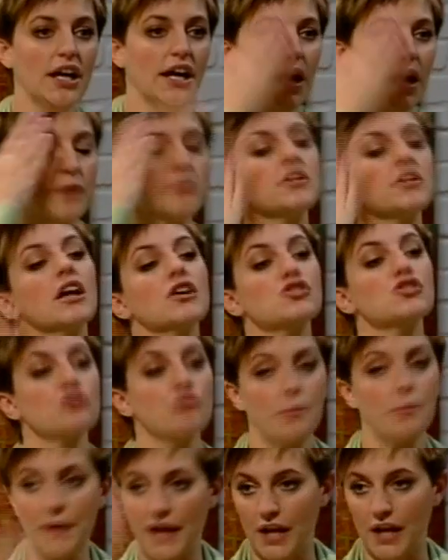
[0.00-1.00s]
He was like
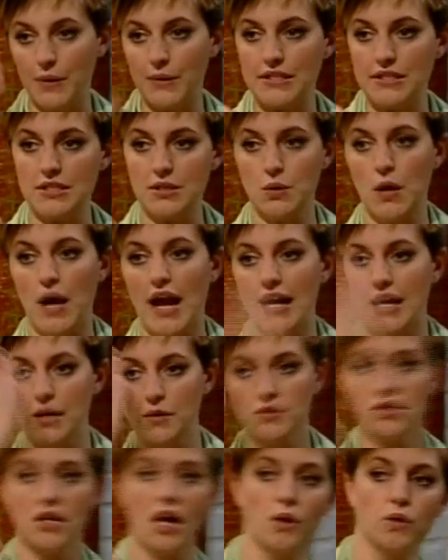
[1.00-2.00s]
dripping with sweat. It
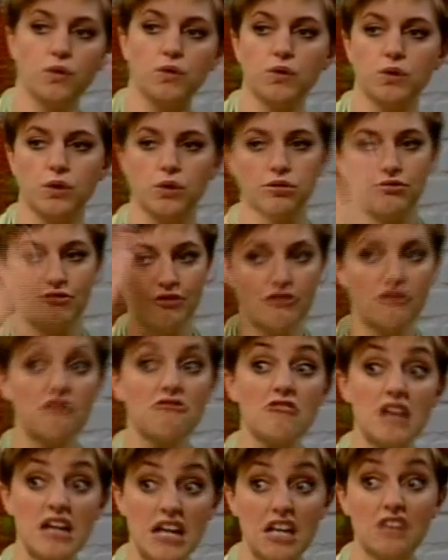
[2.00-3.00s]
was like, oh,
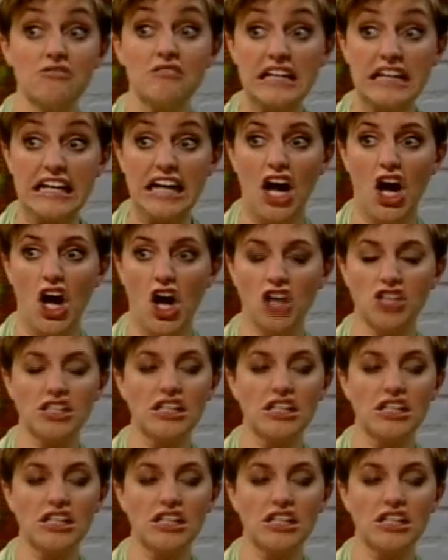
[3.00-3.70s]
really, really hot.